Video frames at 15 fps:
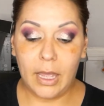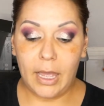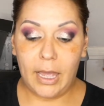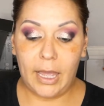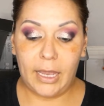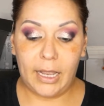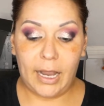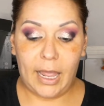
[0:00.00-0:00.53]

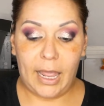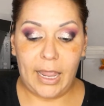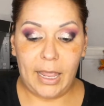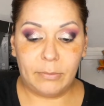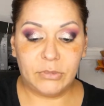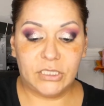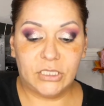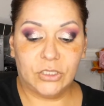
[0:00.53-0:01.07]
And I
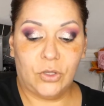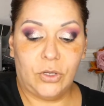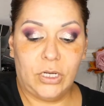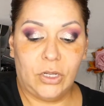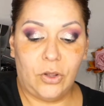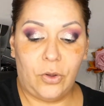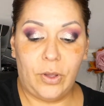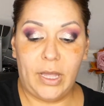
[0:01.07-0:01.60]
am just going to
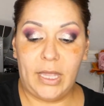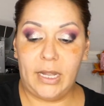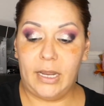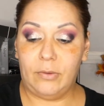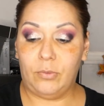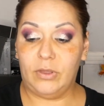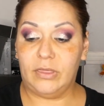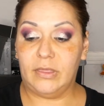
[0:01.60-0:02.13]
go ahead
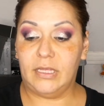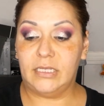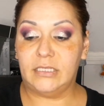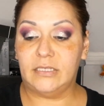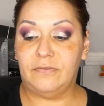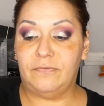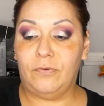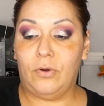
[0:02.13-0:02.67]
with this
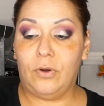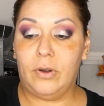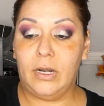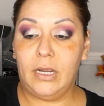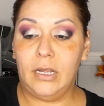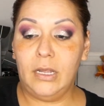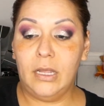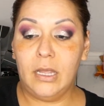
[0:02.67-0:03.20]

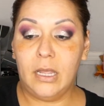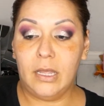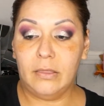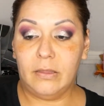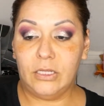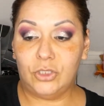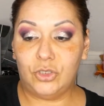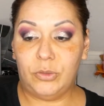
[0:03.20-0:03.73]
Sephora,
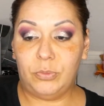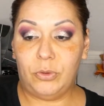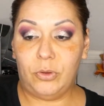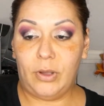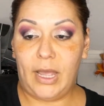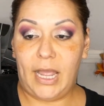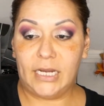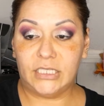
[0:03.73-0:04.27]
the
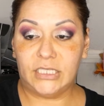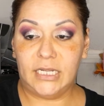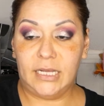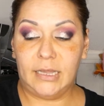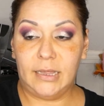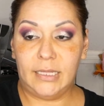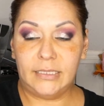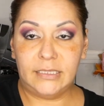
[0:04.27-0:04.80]
Triple Action
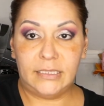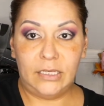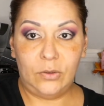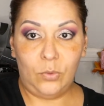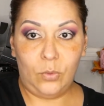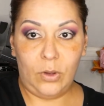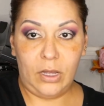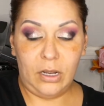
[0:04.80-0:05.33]

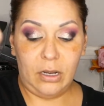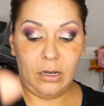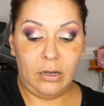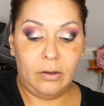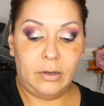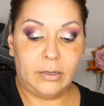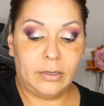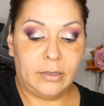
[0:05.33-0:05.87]
Cleansing Water.